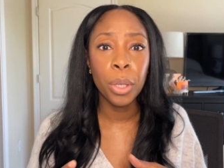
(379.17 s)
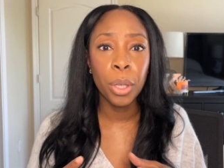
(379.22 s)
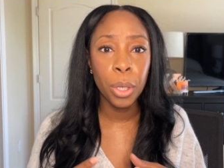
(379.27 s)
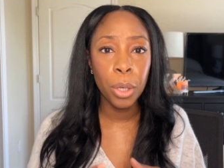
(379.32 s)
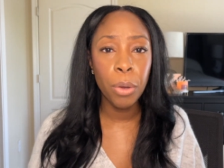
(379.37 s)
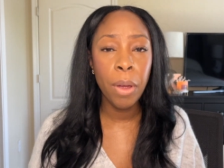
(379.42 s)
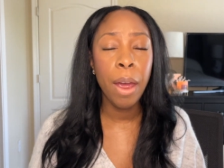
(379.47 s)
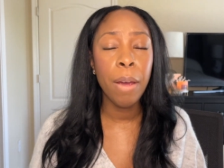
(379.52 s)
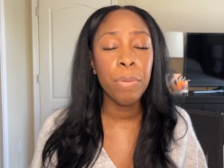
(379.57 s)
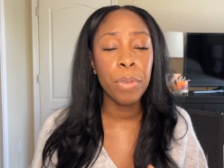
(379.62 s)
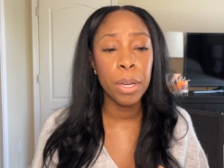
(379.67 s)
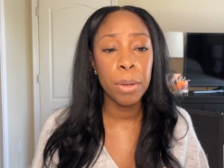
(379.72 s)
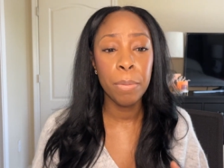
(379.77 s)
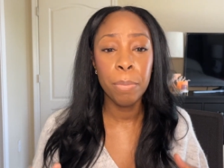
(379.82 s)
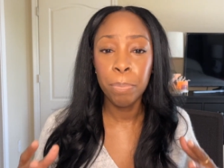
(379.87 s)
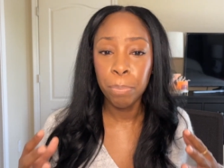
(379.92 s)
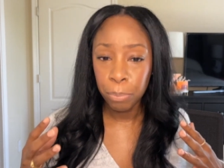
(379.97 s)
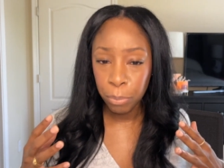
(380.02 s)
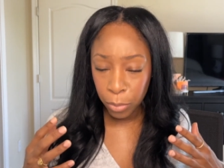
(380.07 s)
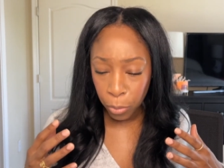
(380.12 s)
You have to
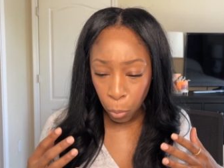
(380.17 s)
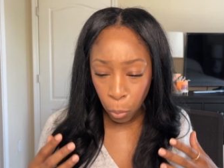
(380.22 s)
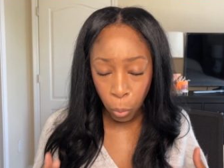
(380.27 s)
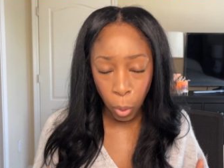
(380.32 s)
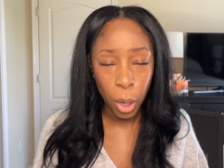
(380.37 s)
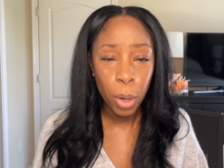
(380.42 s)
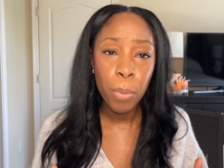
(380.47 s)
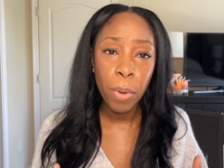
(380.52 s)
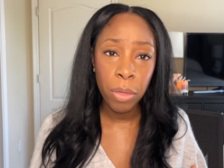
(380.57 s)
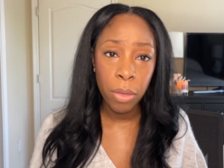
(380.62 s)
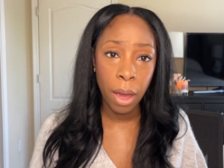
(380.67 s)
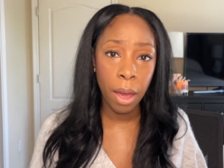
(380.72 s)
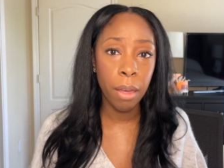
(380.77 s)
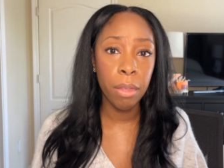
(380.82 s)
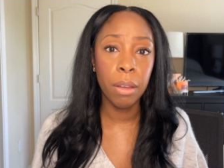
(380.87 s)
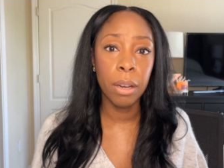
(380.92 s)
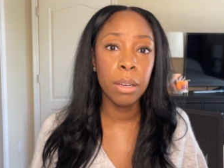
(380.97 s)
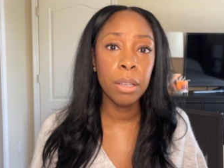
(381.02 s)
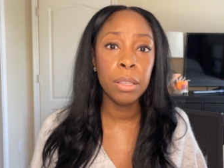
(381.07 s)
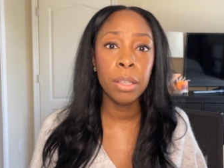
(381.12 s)
work with
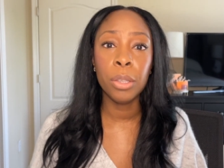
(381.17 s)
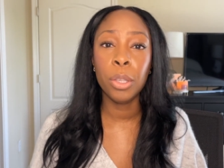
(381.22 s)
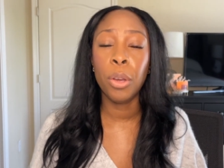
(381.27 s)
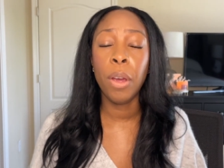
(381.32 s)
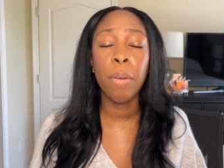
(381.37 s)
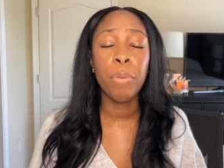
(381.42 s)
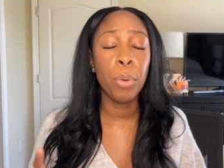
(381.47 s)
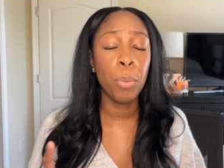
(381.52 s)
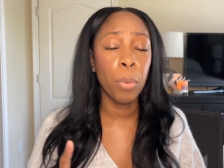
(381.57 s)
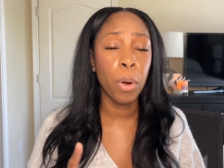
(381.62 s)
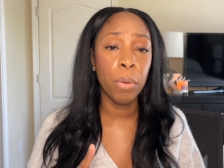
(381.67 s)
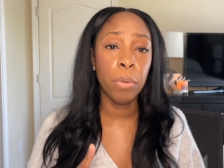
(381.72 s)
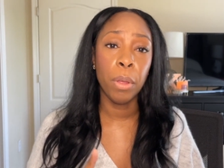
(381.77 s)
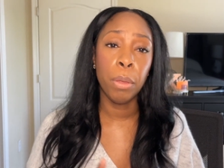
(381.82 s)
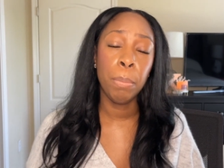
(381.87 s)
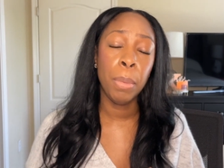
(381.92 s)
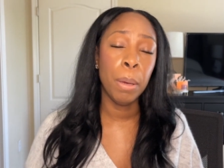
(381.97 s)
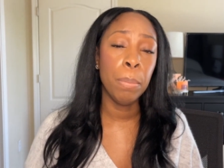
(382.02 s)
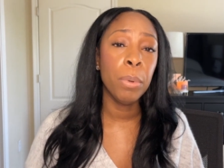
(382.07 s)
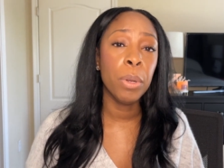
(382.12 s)
others, you have to work
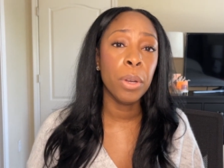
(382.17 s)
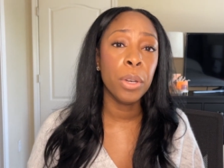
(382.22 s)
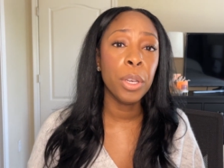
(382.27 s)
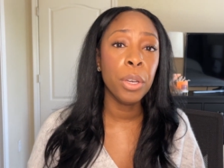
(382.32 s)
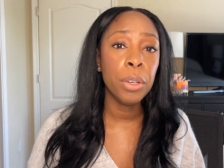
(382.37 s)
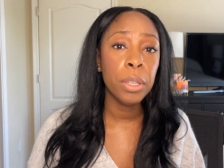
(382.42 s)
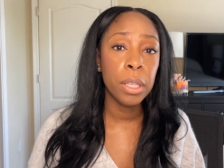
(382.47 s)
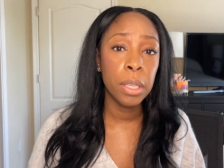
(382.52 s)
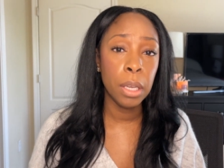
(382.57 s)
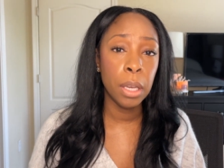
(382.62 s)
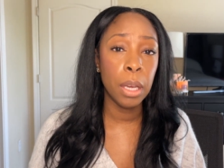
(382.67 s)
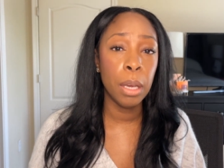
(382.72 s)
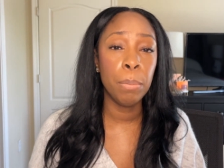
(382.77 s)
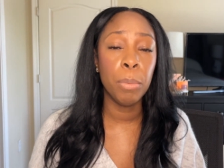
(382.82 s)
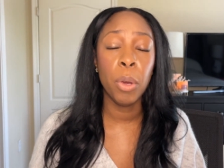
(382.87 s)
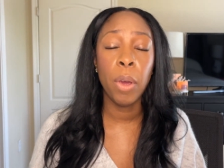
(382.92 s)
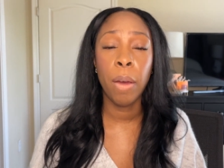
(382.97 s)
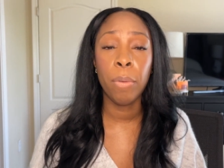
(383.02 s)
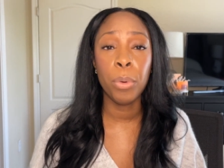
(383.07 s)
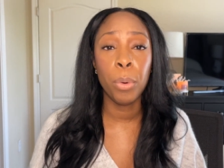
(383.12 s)
with people on your team,
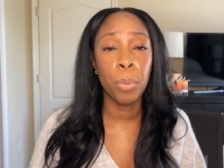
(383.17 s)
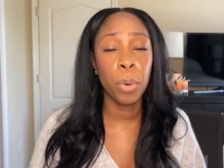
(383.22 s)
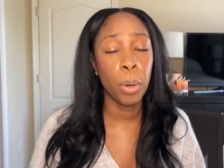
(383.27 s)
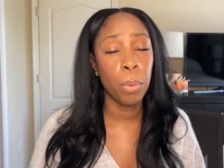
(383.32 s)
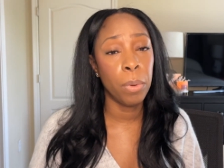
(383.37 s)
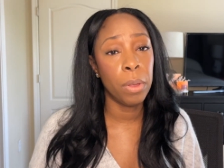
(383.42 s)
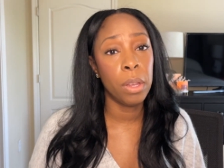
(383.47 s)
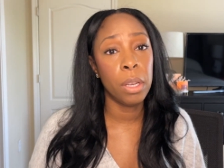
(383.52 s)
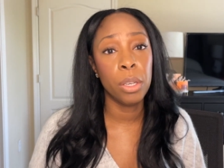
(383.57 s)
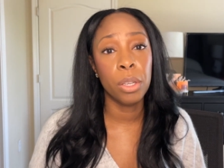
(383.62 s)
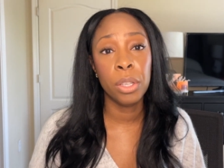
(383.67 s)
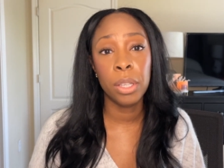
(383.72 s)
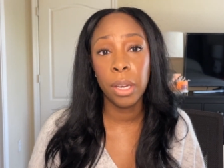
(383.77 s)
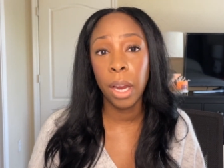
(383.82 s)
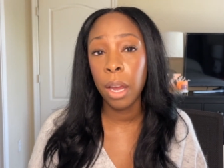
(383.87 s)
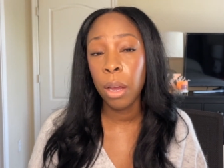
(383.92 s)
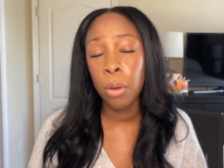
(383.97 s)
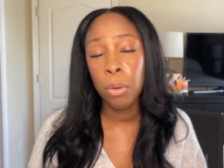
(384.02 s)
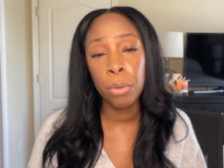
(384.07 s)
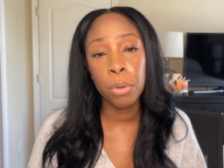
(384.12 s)
you have to work with your
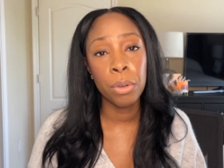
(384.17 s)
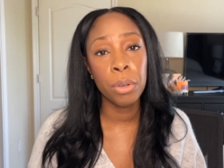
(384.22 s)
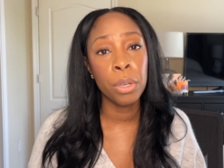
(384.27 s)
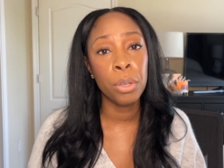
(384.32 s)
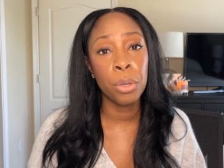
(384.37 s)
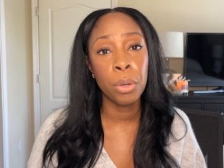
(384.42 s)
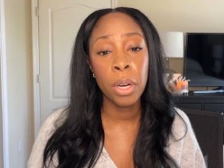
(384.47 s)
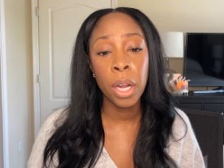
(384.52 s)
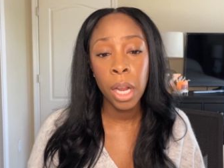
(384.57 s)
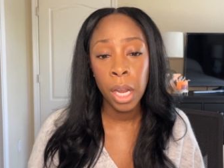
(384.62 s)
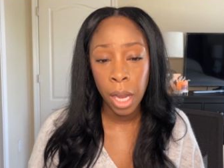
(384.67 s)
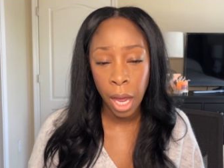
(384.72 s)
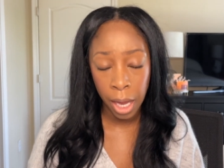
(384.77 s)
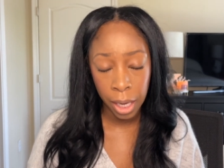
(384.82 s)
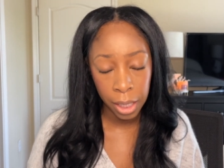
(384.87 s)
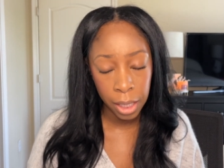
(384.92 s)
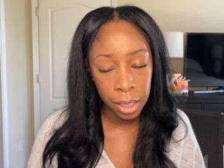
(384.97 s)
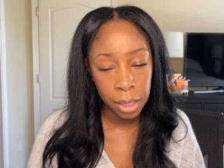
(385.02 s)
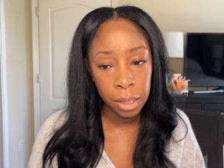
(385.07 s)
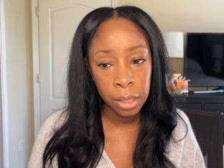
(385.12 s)
stakeholders or
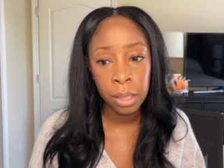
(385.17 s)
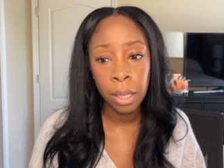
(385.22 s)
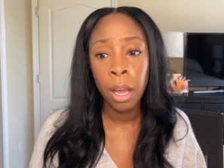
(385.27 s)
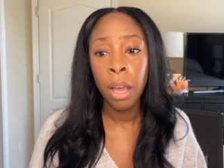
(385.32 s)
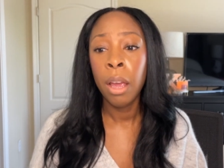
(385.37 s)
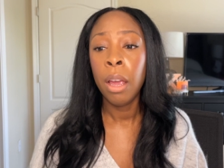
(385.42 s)
clients,